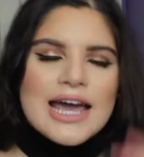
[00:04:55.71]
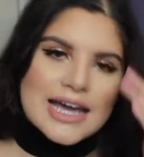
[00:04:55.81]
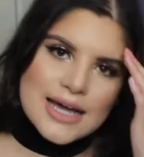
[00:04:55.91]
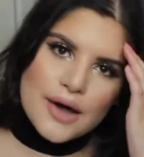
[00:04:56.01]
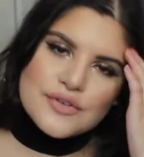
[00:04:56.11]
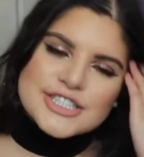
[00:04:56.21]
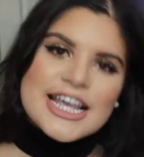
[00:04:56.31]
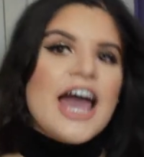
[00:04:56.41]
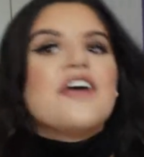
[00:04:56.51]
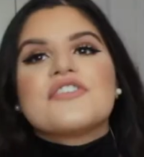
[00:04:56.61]
it covers
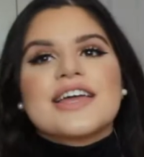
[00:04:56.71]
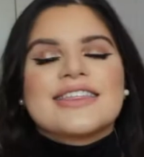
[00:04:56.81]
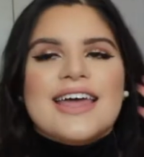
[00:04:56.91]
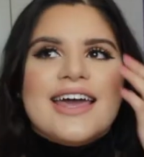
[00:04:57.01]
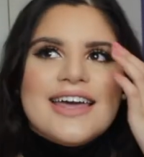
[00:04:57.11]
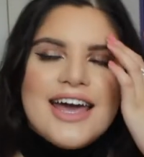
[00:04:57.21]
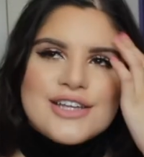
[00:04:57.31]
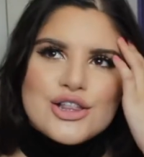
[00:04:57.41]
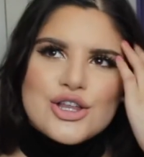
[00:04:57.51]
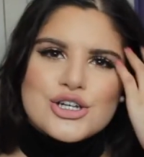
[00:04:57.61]
everything,
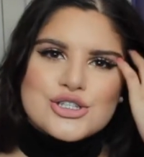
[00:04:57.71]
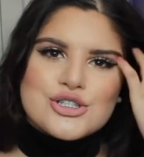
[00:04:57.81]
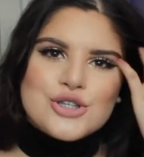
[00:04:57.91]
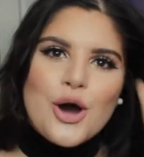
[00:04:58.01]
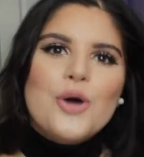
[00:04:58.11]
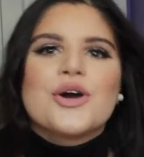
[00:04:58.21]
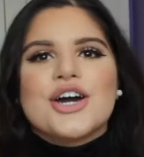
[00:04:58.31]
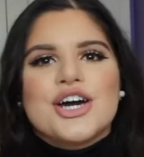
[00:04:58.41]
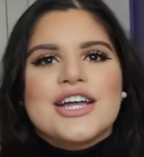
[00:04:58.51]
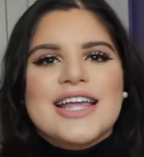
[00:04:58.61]
and it looks so
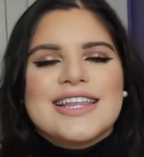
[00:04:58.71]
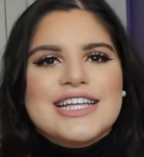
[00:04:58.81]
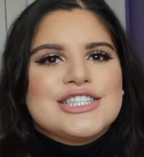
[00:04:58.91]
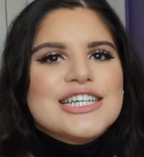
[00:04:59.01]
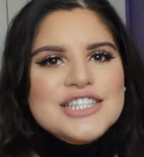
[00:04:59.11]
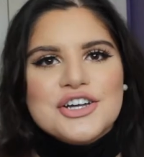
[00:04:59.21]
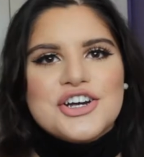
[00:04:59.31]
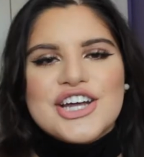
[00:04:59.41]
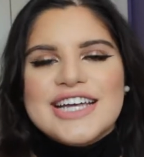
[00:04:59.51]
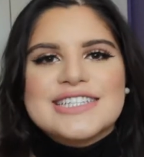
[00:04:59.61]
good, and it doesn't
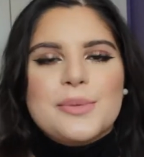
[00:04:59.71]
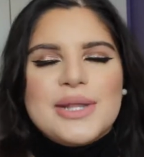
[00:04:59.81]
crease.